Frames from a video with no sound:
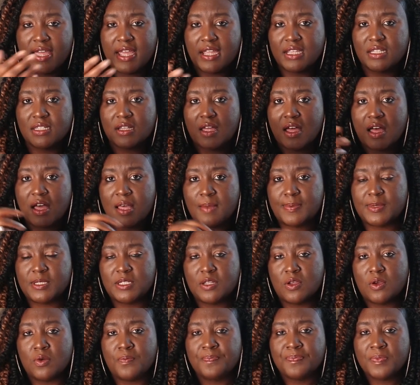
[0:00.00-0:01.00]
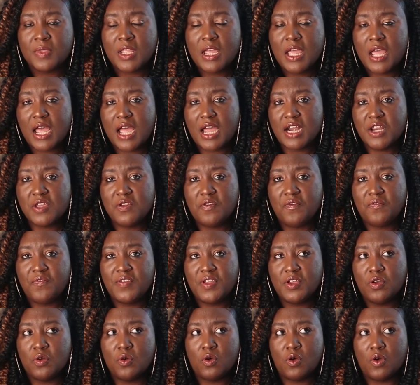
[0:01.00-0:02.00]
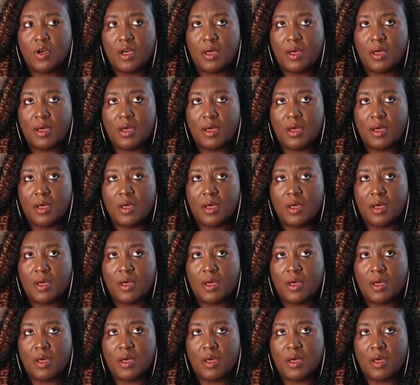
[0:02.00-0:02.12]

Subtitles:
ex-cop, so how do you feel